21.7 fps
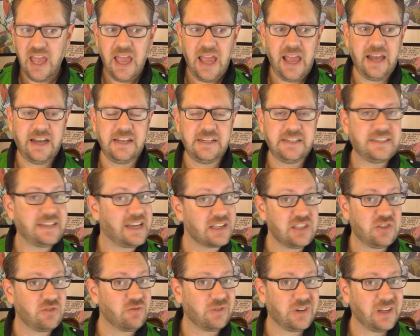and it
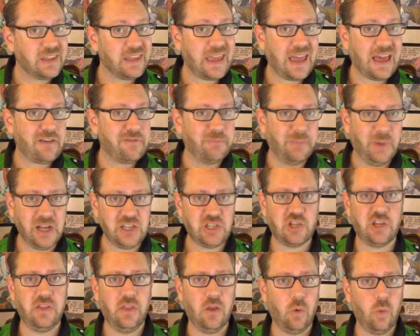doesn't really have
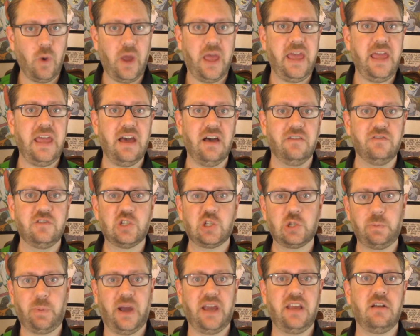much in the way of
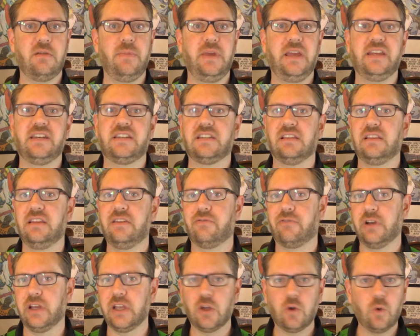Spider-Man
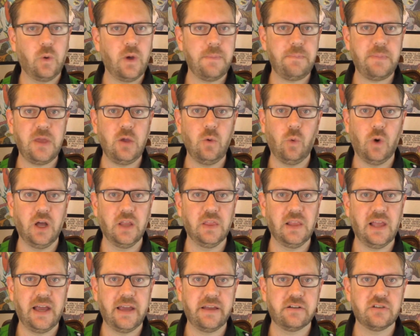delivering quippy
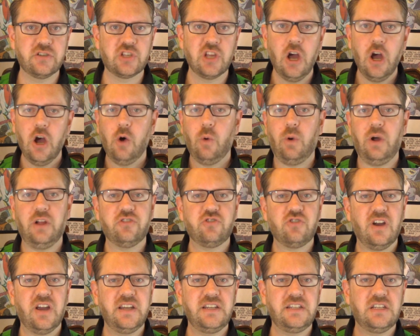one-liners while
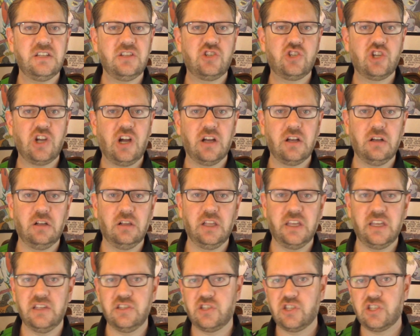trying to juggle
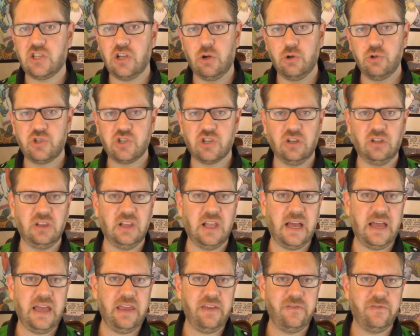his social
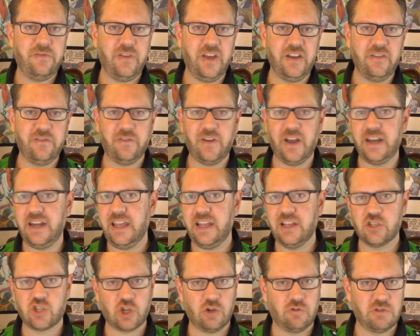life and
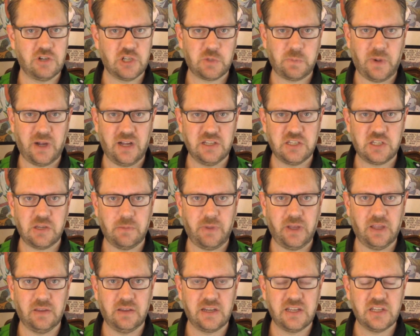financial
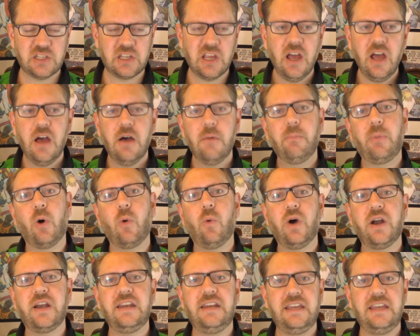responsibilities. But what it